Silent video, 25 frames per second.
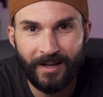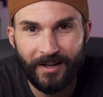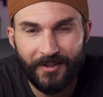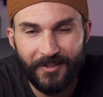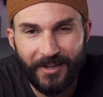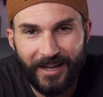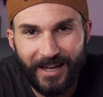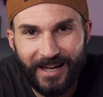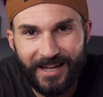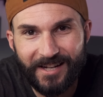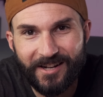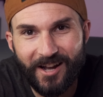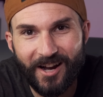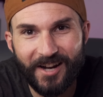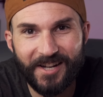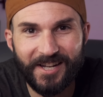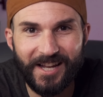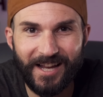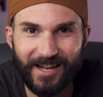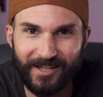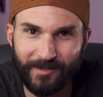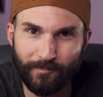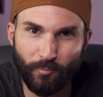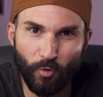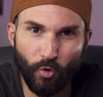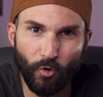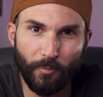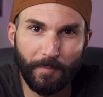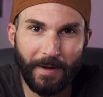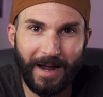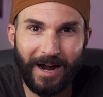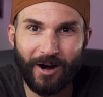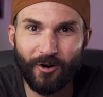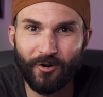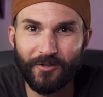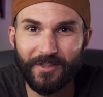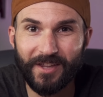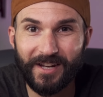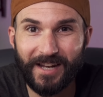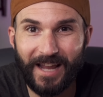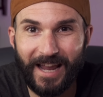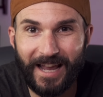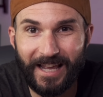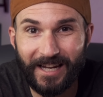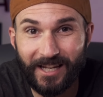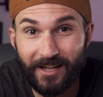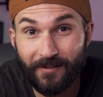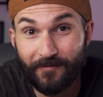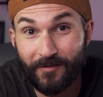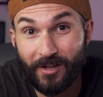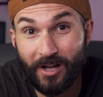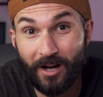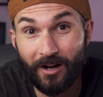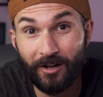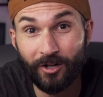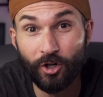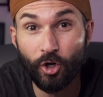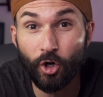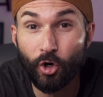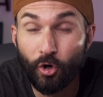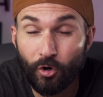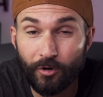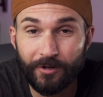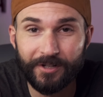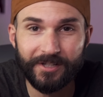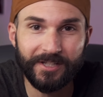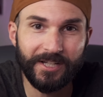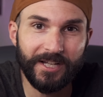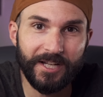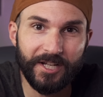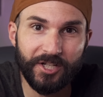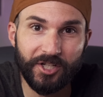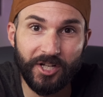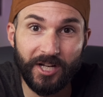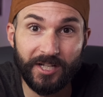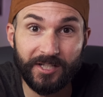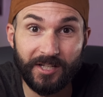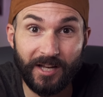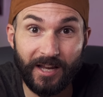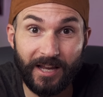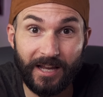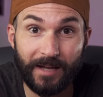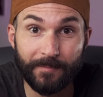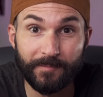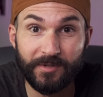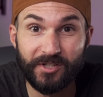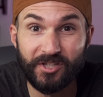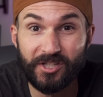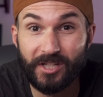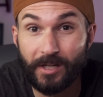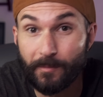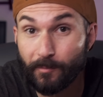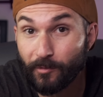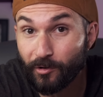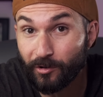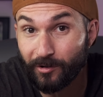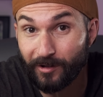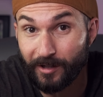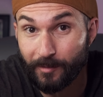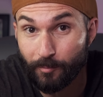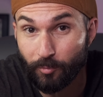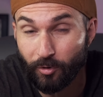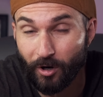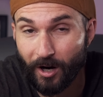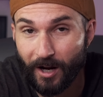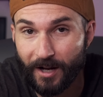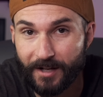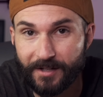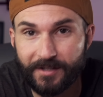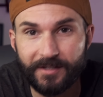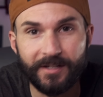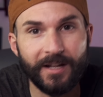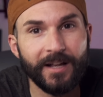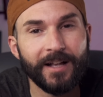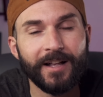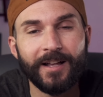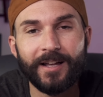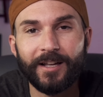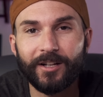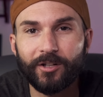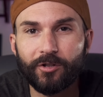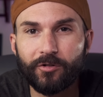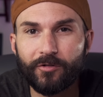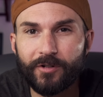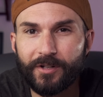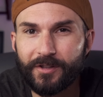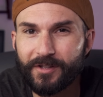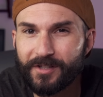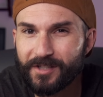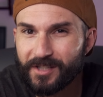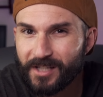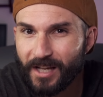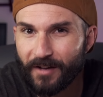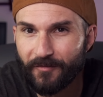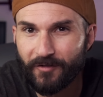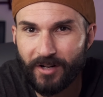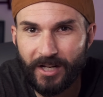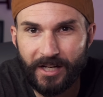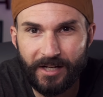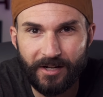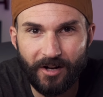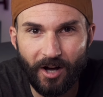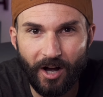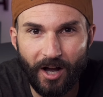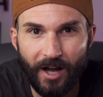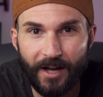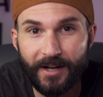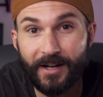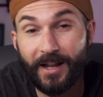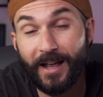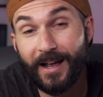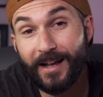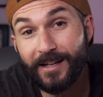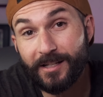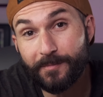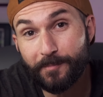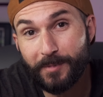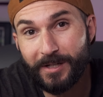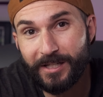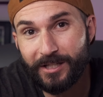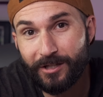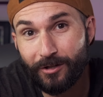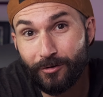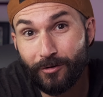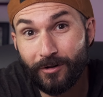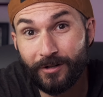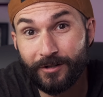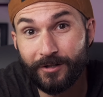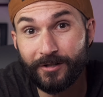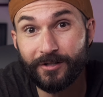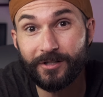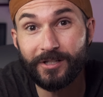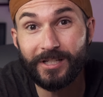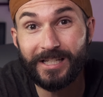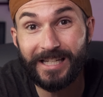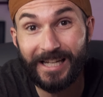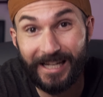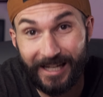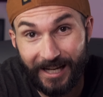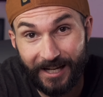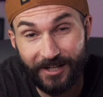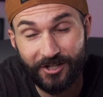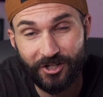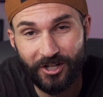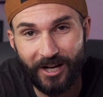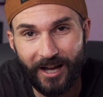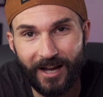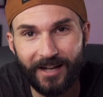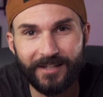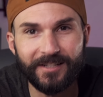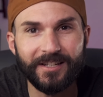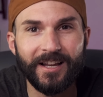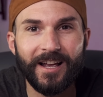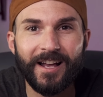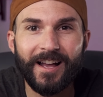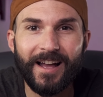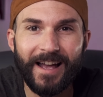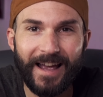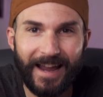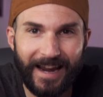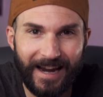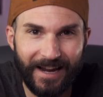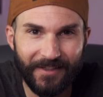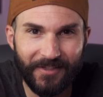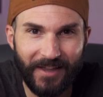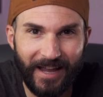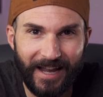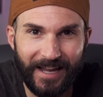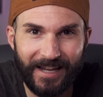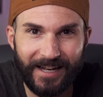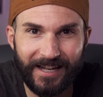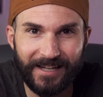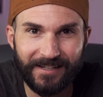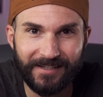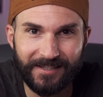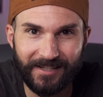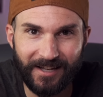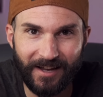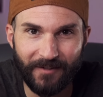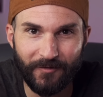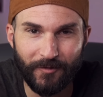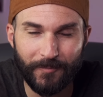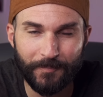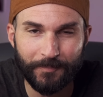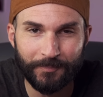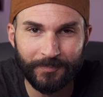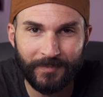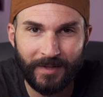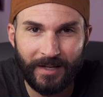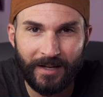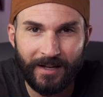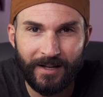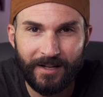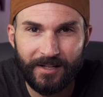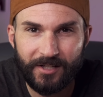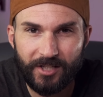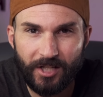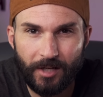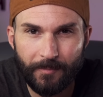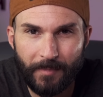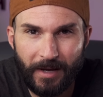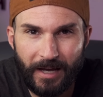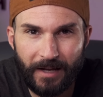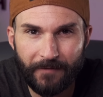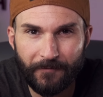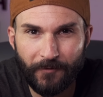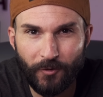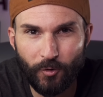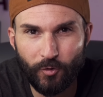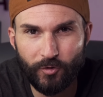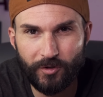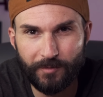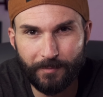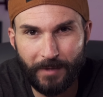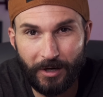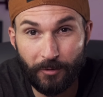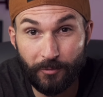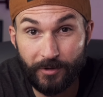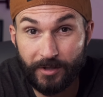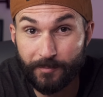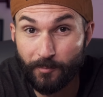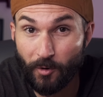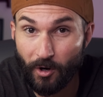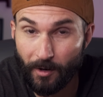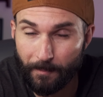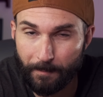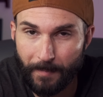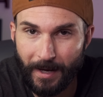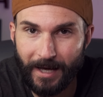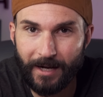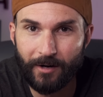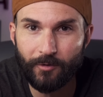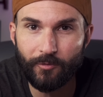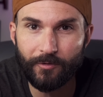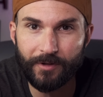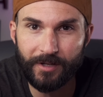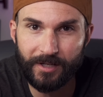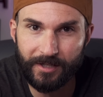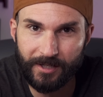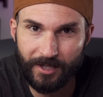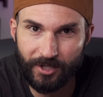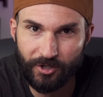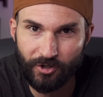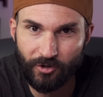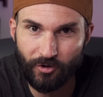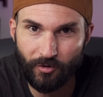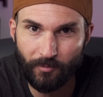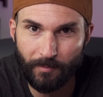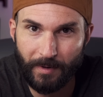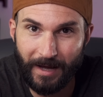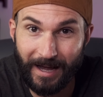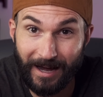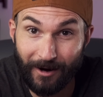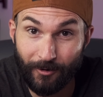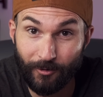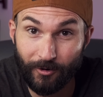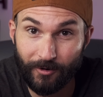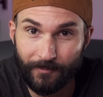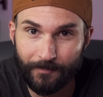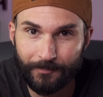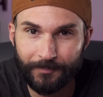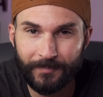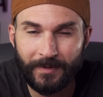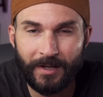The A90 has more power than any of the current THX amps similarly priced, including the 789, SP200 THX, and the 887. Some headphones may respond better with the additional power.